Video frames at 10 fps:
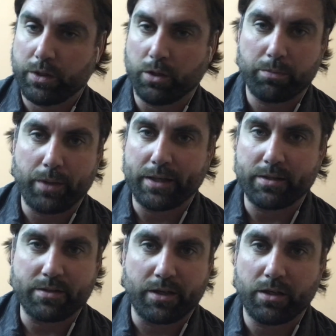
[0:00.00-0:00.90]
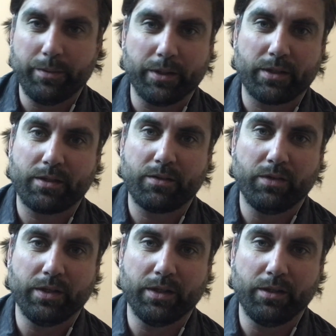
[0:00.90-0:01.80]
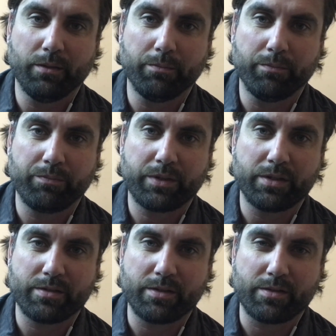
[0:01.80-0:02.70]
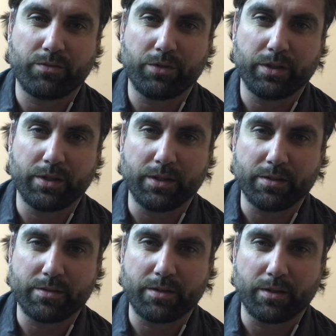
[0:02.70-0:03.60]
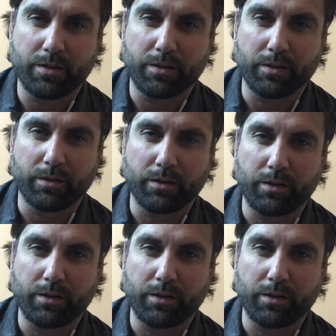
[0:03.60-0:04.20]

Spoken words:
practice Arabic, because this really is a